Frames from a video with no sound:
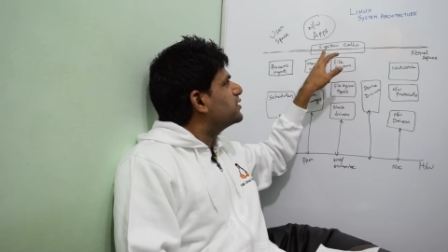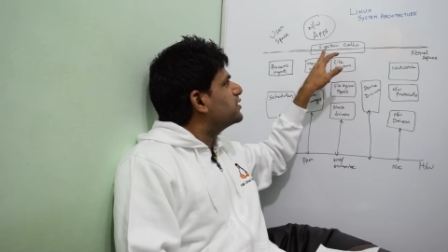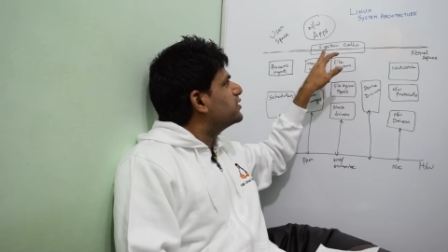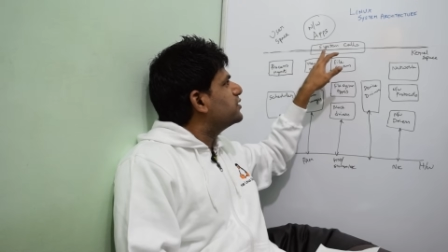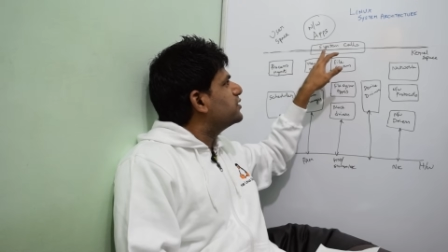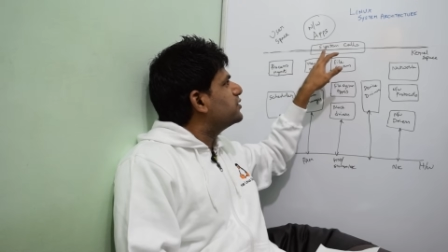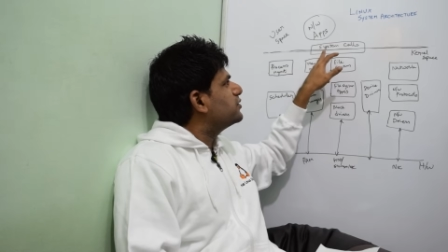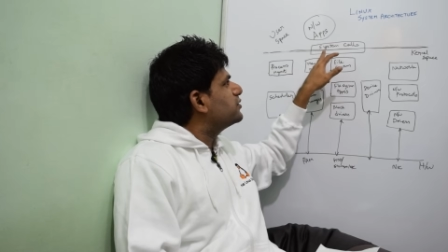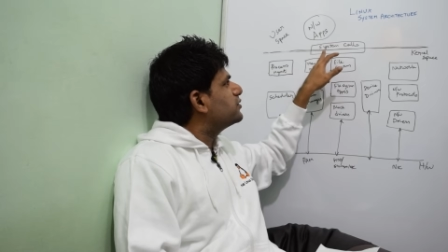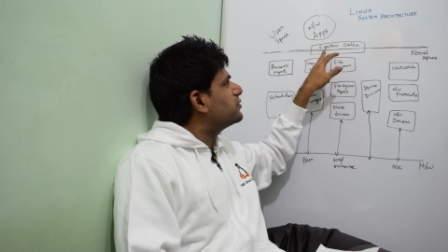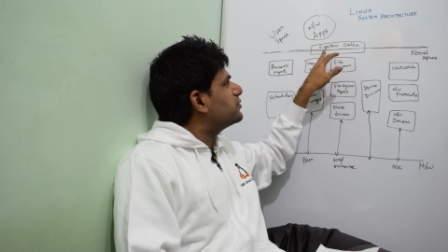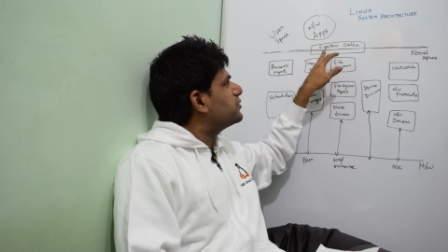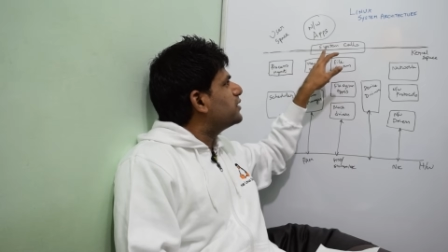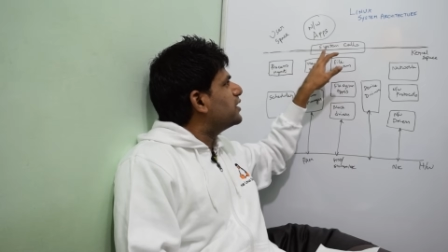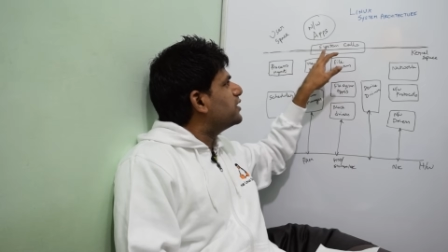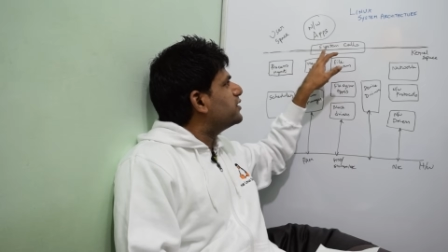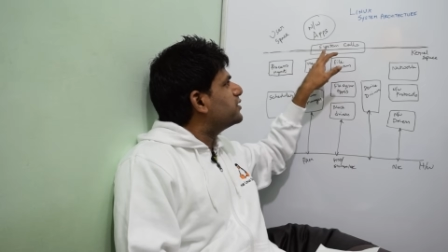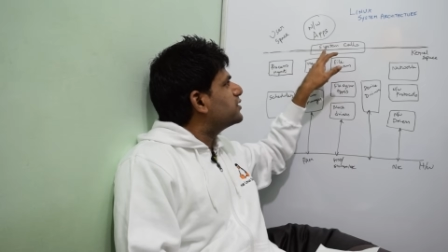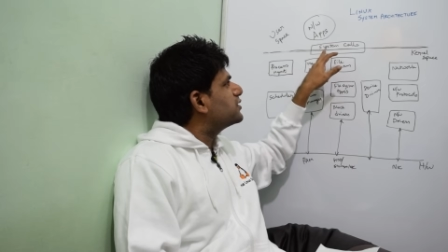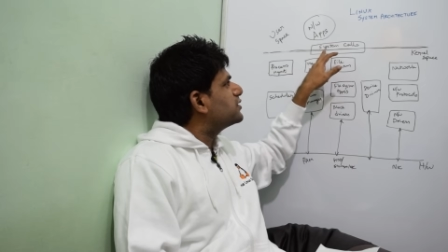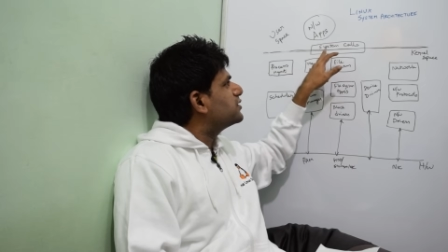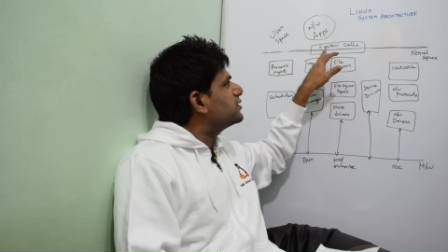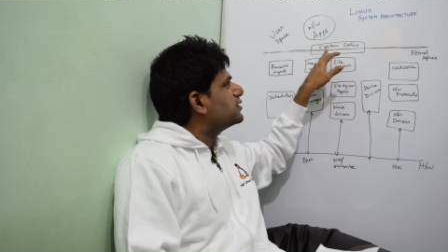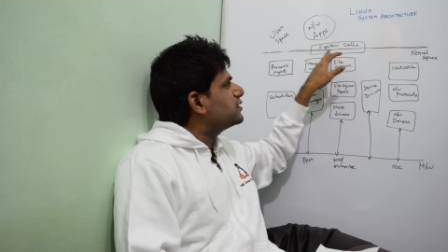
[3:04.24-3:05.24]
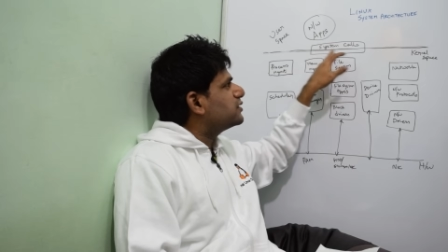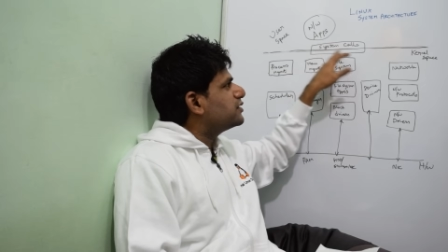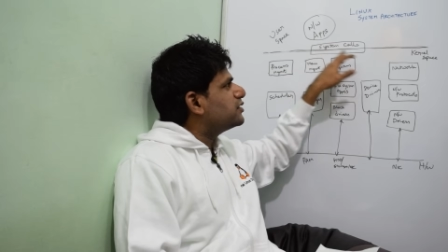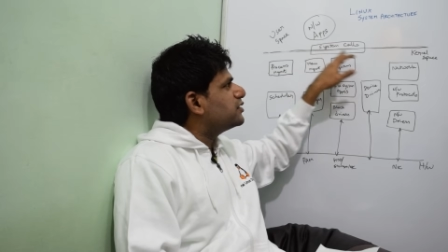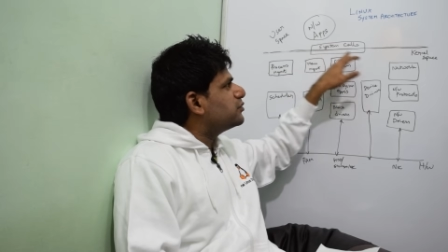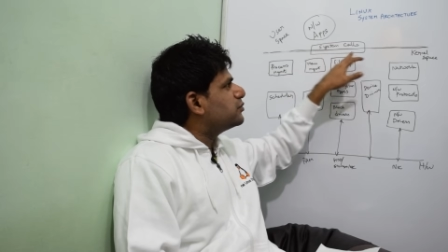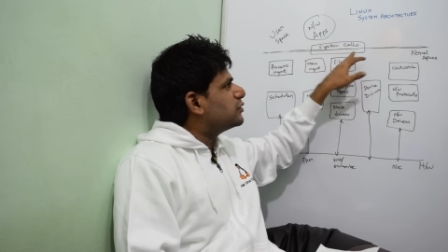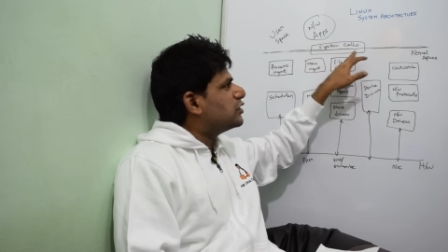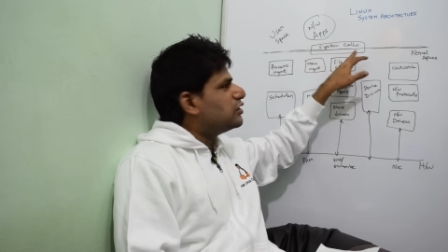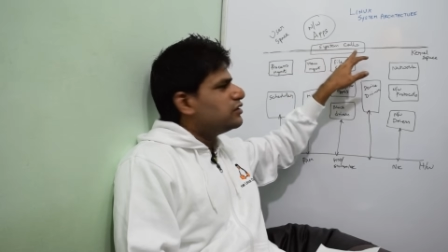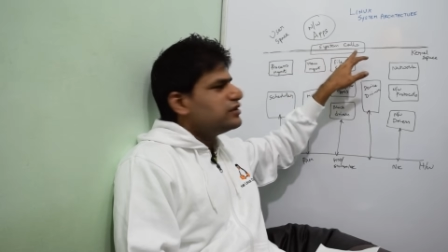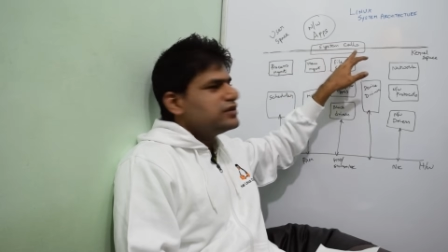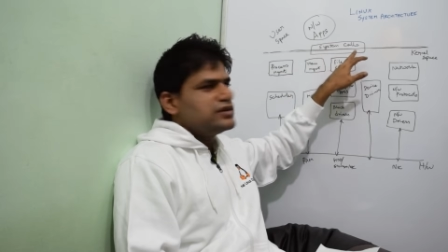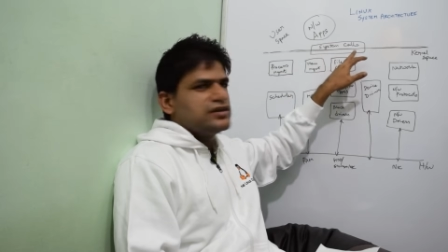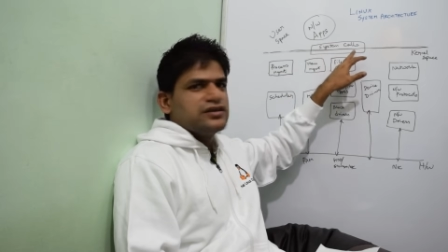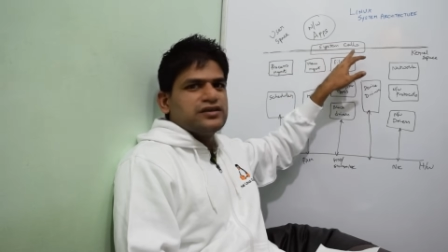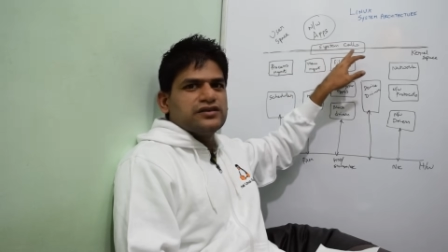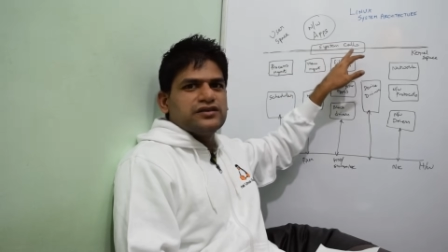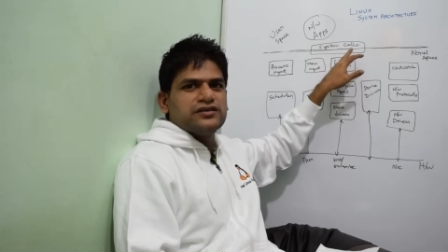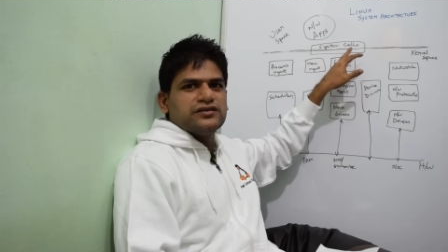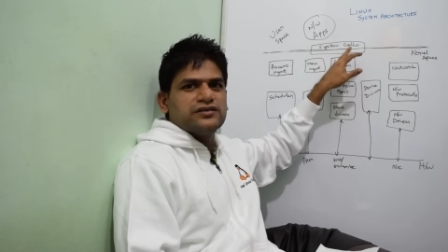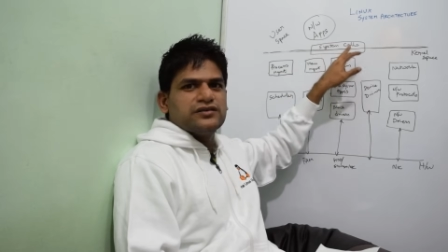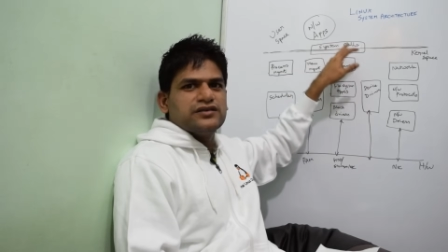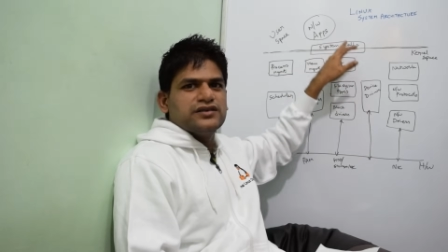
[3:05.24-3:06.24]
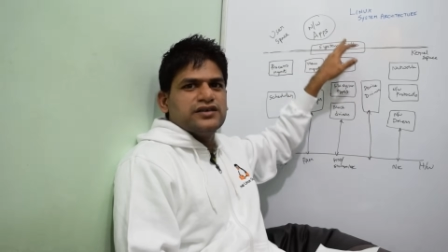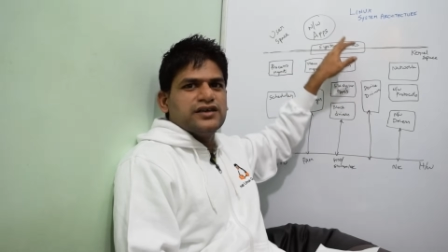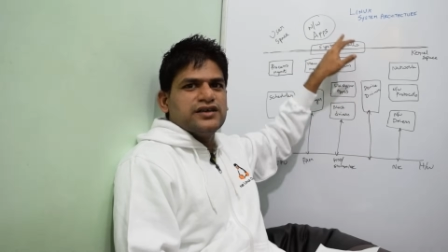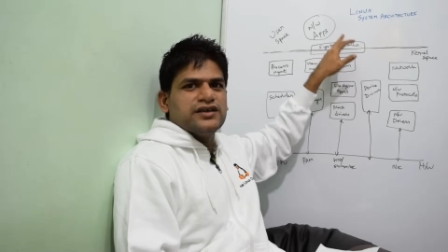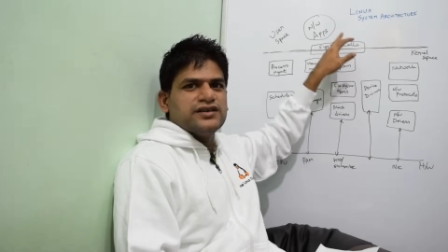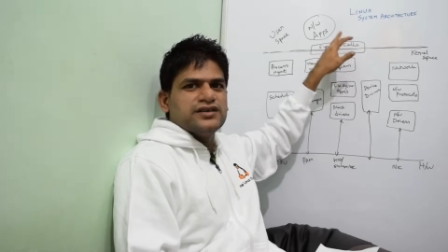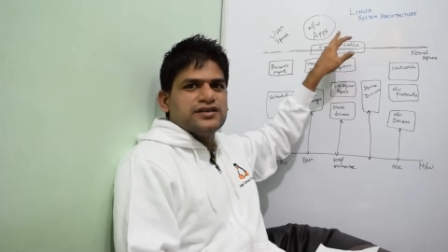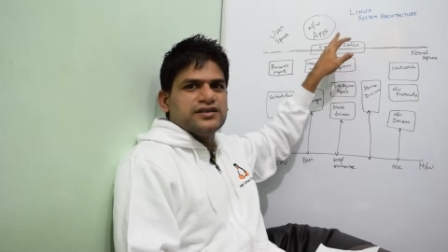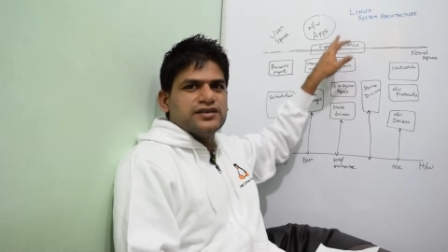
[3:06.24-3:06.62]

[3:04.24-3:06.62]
Linux system calls. So that